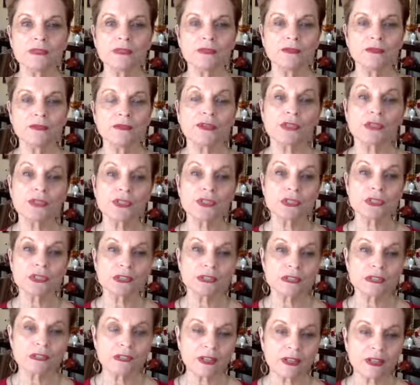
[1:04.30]
first to
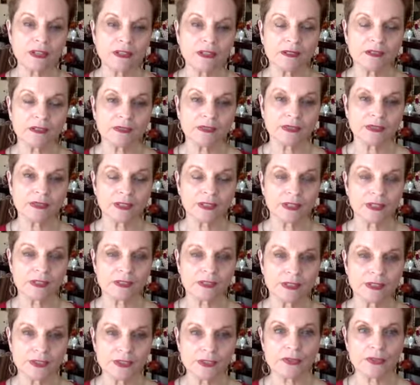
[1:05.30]
self and
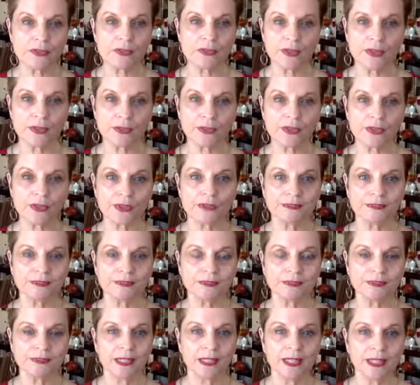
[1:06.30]
then to other.
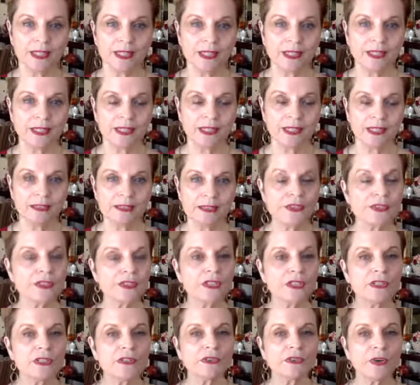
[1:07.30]
The
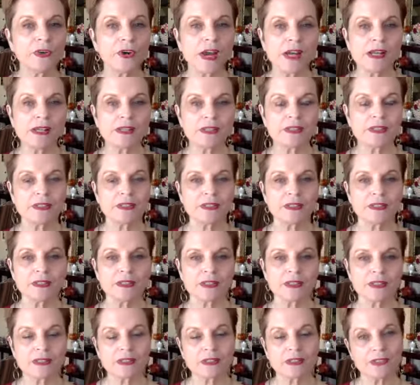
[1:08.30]
C of GRACE
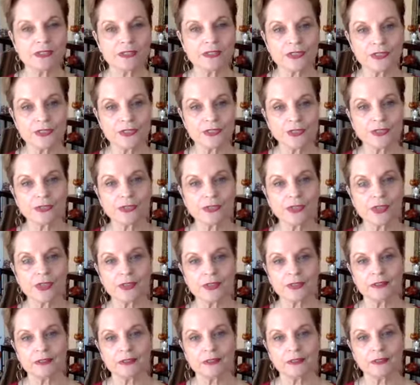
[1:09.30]
is
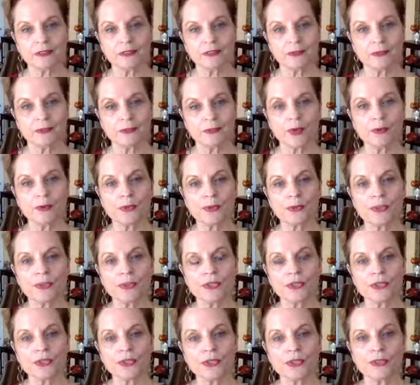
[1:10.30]
considering what will
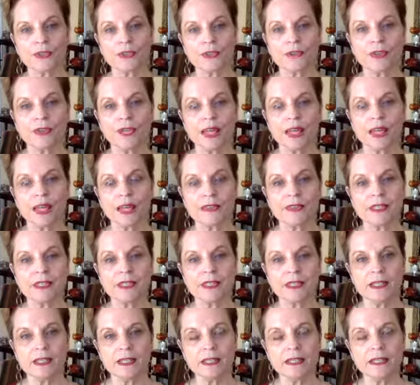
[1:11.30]
serve, and
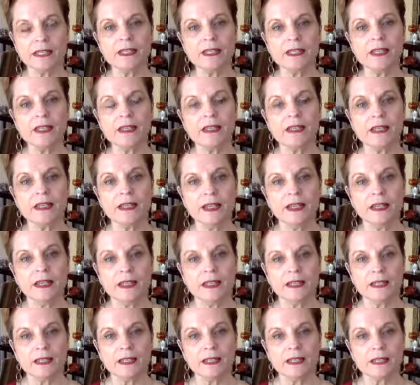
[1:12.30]
the E
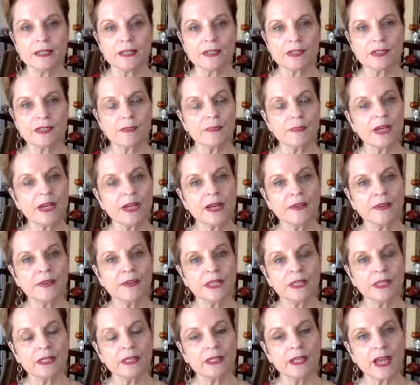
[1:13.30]
is about
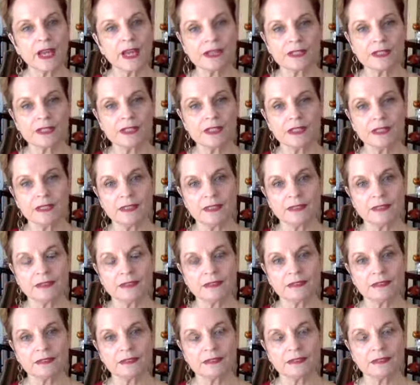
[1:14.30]
enacting
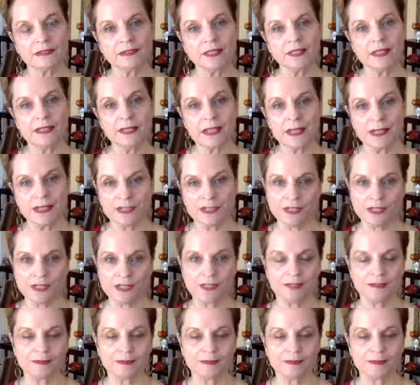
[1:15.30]
and ending.